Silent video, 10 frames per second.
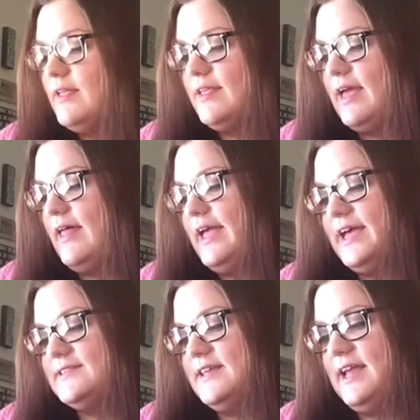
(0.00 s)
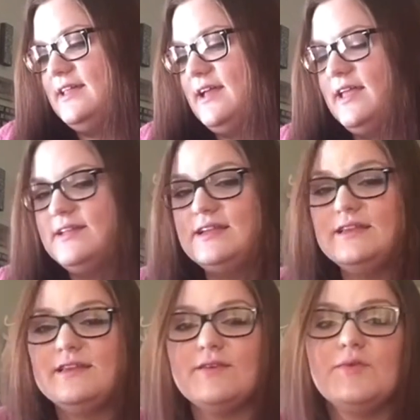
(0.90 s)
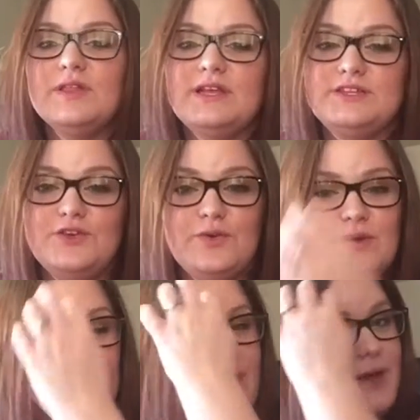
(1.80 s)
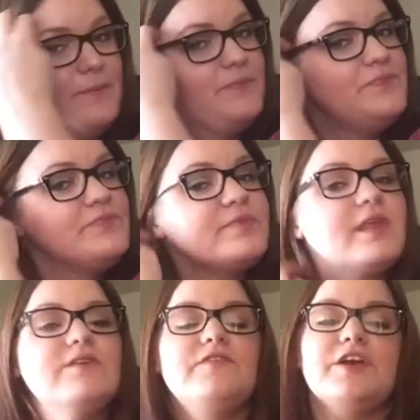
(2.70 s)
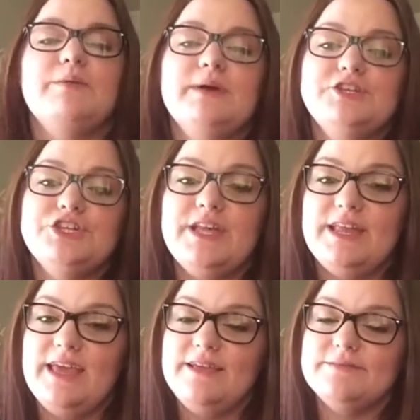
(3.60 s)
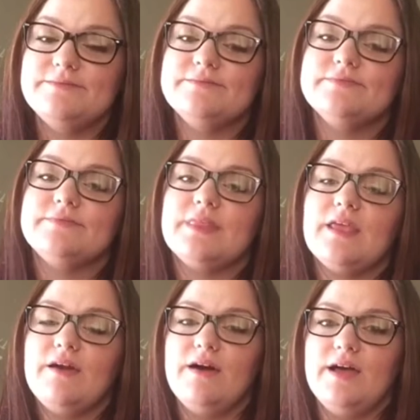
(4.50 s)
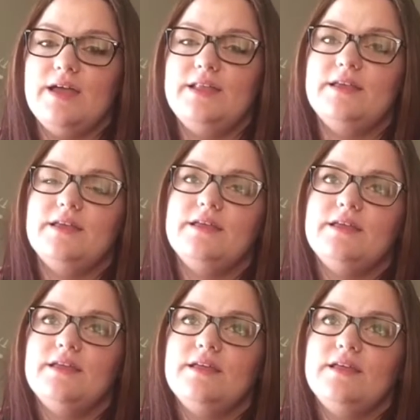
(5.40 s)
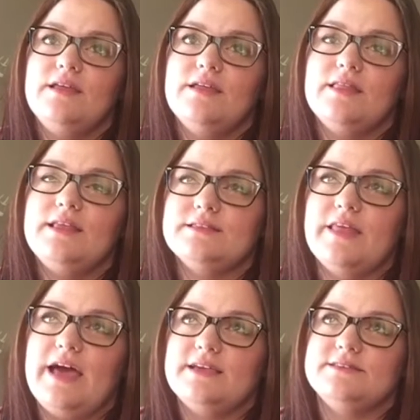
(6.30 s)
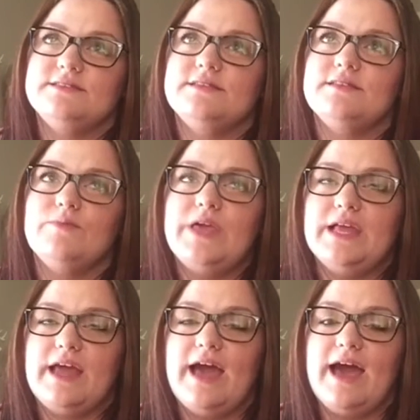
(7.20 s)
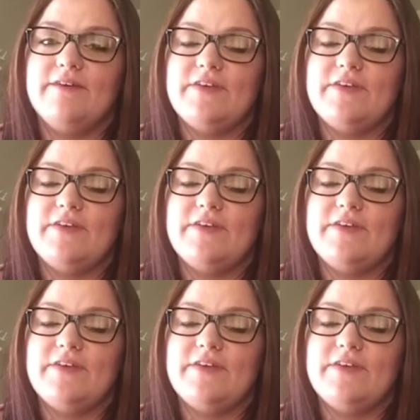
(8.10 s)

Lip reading: Yeah, like I said, I didn't really do very much knitting on these last week and a half.